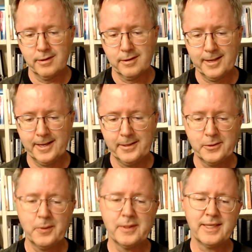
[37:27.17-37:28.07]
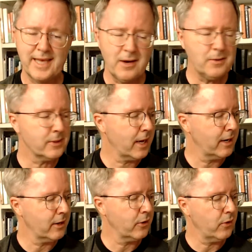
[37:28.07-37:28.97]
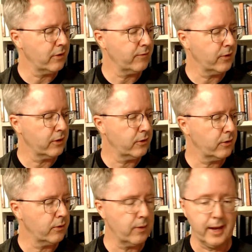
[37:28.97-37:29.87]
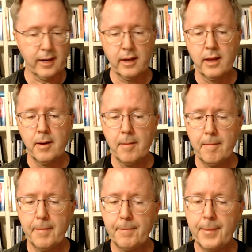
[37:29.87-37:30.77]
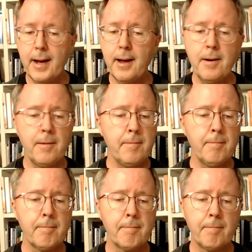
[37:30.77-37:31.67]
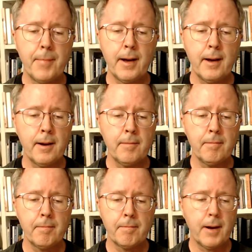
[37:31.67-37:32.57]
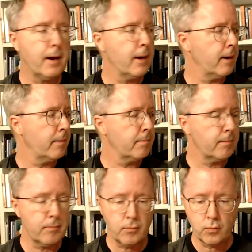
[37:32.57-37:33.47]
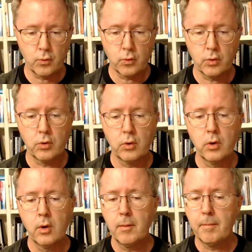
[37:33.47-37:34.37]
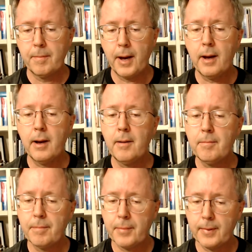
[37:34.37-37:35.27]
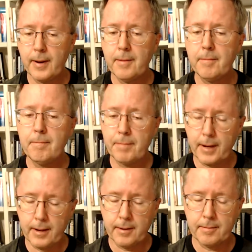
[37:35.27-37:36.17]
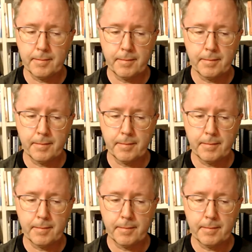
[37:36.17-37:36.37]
Okay, so it sounds kind of good if you can do it right. Bum, bum, bum, bum, bum, bum.